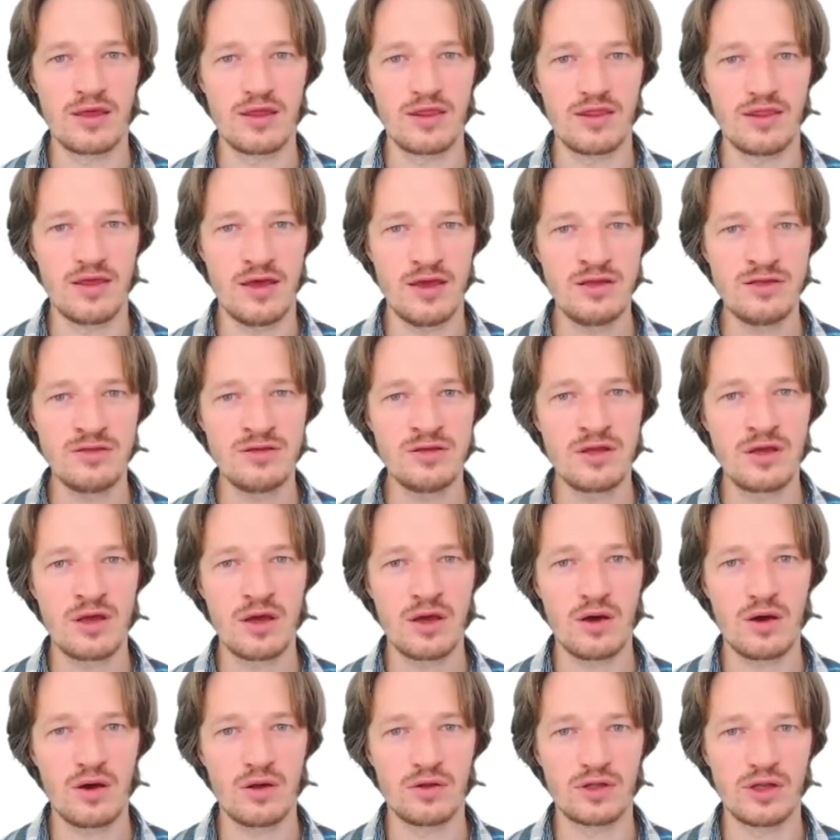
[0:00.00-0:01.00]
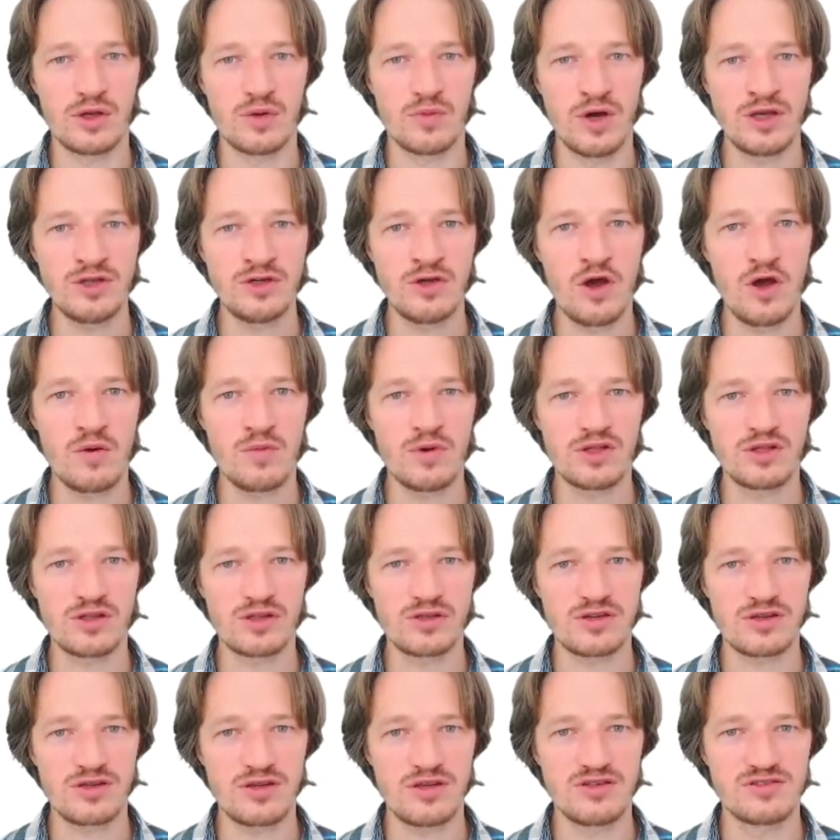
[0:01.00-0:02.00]
Then only one
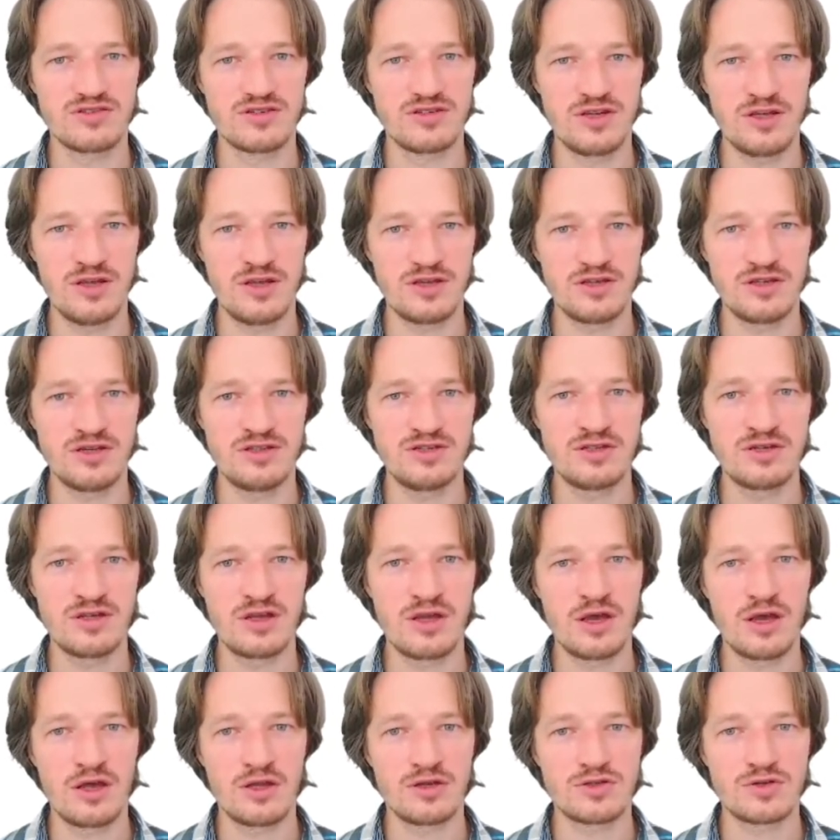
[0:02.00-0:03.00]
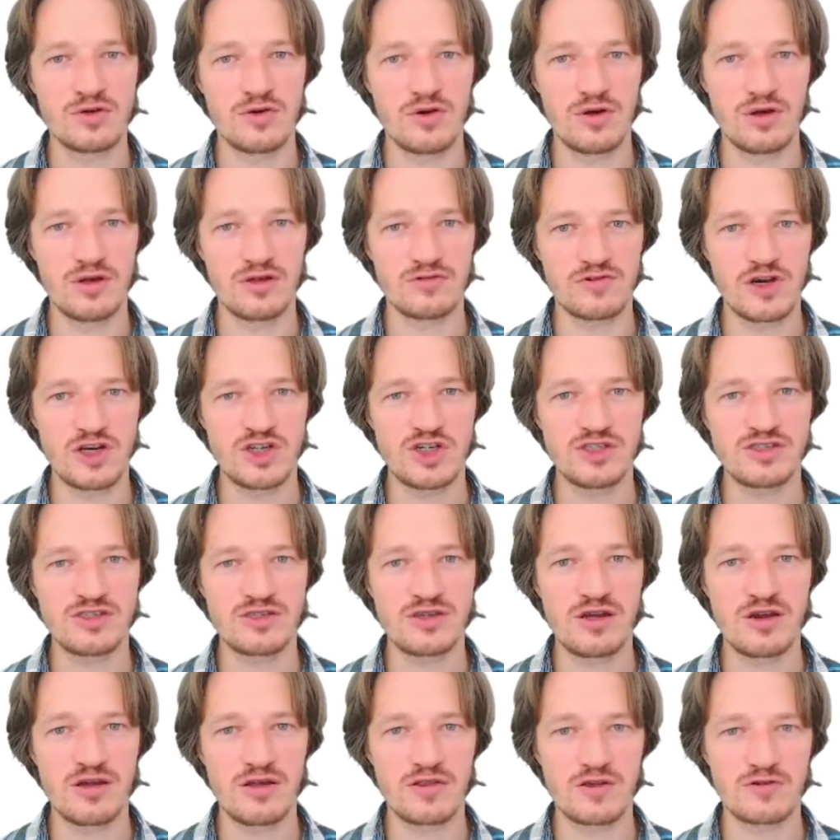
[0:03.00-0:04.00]
command is needed to
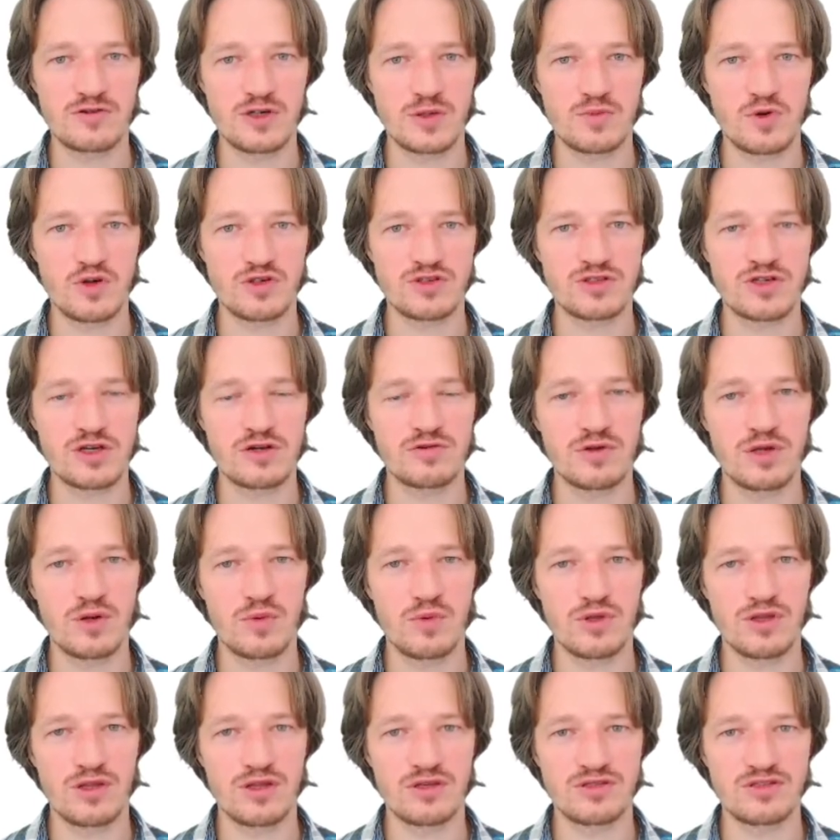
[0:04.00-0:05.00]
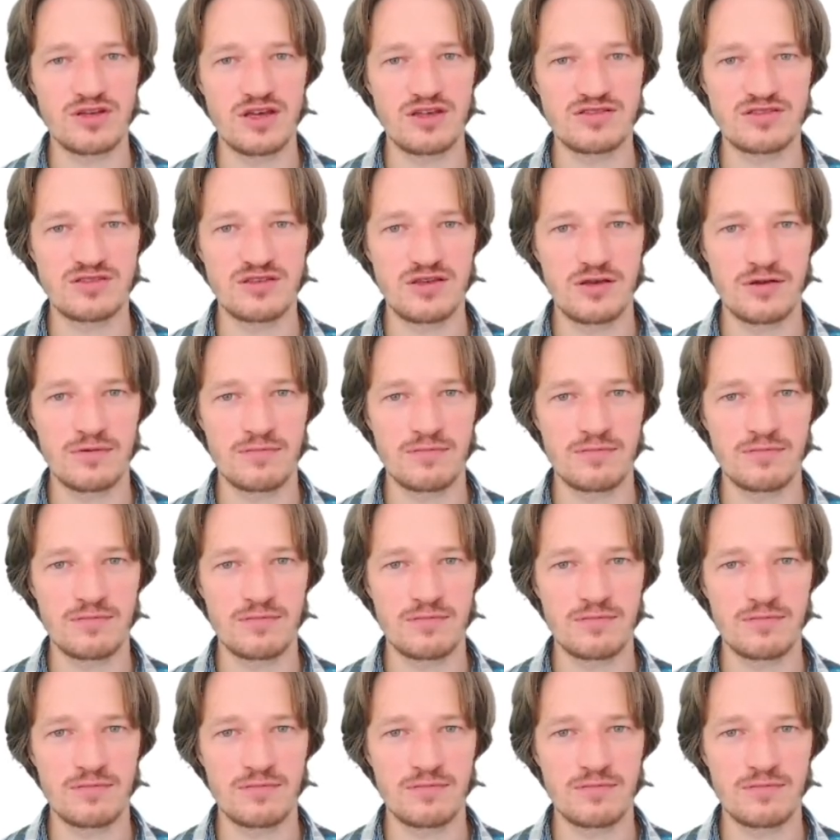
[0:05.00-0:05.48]
register the repository within Tessia.